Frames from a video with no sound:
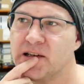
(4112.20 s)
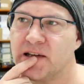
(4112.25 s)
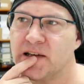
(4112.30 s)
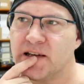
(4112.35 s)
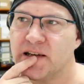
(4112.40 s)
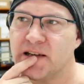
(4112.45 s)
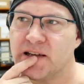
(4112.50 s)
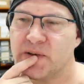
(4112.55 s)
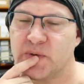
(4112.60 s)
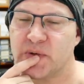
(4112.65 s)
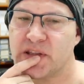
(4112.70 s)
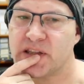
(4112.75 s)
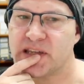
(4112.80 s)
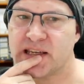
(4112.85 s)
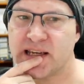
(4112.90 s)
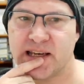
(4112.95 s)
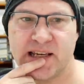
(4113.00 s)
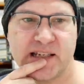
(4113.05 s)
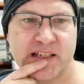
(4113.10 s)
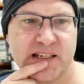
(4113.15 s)
uh, with the
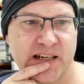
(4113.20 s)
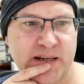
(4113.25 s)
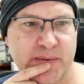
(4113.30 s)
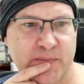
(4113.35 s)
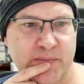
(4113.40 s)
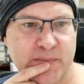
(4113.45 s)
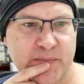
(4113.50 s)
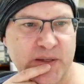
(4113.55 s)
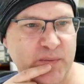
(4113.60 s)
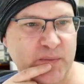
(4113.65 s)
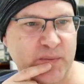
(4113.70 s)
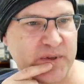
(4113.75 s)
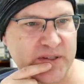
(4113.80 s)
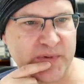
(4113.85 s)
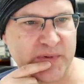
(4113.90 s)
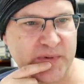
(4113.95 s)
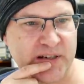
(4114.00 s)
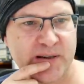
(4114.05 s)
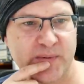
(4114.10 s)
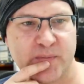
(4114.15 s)
K-type tip as
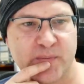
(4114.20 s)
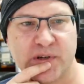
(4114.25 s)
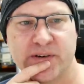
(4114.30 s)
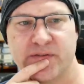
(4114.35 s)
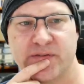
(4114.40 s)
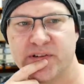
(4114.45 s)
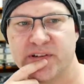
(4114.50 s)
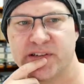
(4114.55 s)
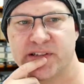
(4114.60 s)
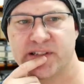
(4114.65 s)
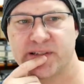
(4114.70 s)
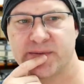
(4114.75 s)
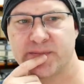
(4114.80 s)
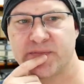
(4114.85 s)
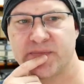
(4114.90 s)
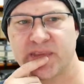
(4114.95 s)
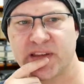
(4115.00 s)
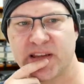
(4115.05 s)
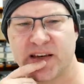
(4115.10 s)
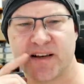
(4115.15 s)
my preference,
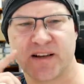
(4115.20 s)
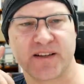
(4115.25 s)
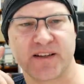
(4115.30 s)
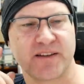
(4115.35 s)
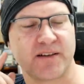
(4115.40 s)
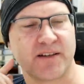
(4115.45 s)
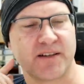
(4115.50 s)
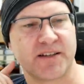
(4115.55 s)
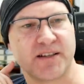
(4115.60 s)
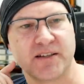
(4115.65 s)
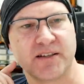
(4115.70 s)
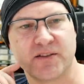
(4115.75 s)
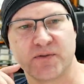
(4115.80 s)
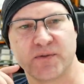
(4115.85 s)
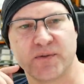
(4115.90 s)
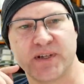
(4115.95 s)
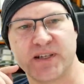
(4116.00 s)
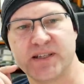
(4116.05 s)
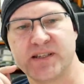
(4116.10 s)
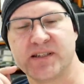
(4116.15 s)
and I, I think
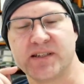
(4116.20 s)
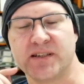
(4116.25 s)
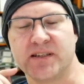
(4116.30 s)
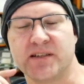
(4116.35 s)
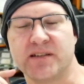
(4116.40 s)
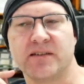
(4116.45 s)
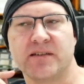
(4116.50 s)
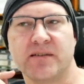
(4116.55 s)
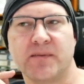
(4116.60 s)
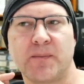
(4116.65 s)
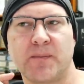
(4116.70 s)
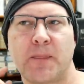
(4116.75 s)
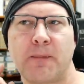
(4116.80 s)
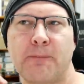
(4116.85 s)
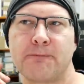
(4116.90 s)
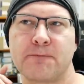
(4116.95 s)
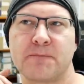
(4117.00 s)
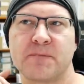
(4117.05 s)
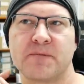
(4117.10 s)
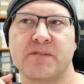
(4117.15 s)
the reason
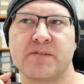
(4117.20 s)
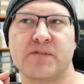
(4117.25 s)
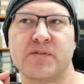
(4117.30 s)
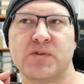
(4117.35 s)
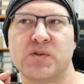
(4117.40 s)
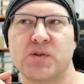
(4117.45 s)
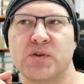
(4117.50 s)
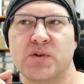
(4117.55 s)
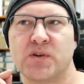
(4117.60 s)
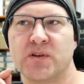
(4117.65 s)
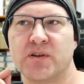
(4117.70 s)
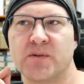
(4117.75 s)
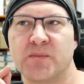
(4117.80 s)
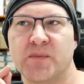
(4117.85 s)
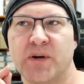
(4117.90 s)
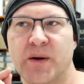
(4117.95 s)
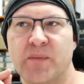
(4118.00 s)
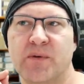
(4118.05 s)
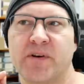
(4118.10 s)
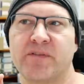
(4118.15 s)
for
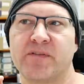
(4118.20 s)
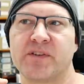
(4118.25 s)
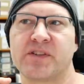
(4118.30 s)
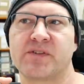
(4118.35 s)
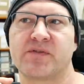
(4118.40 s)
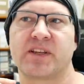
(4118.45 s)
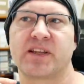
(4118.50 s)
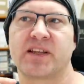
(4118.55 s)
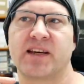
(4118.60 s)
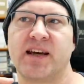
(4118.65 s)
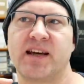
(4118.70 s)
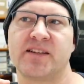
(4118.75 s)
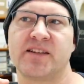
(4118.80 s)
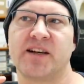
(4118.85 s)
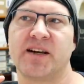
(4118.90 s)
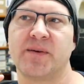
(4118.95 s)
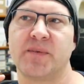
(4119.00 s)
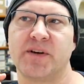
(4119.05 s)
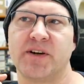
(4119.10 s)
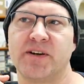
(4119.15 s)
my preference for the
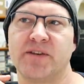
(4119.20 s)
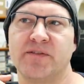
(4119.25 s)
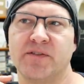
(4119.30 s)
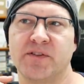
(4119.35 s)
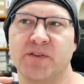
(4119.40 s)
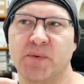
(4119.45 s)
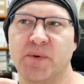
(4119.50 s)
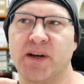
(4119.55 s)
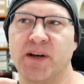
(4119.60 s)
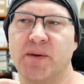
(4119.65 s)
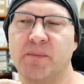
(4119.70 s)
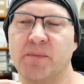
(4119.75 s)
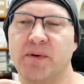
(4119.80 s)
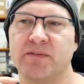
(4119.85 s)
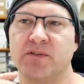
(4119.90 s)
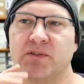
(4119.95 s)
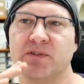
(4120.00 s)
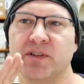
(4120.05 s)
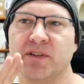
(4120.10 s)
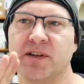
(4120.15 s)
K-type over the round
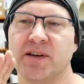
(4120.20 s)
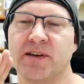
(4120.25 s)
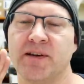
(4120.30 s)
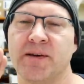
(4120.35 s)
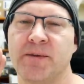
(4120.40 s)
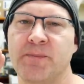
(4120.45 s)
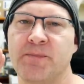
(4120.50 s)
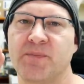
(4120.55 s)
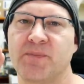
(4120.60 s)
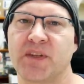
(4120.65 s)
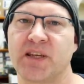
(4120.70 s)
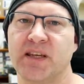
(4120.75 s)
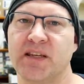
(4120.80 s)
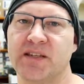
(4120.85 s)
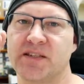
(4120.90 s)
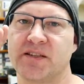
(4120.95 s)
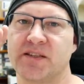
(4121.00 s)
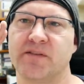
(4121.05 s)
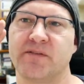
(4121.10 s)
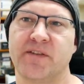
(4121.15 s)
beveled
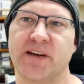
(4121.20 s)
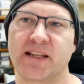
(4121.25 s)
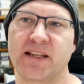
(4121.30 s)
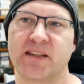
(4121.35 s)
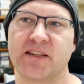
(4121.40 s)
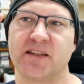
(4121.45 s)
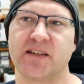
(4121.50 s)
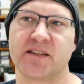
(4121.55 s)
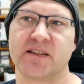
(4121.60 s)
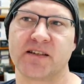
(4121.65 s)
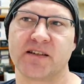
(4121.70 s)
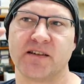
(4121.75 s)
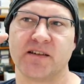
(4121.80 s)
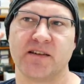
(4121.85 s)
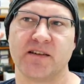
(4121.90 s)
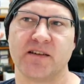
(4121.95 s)
is the fact that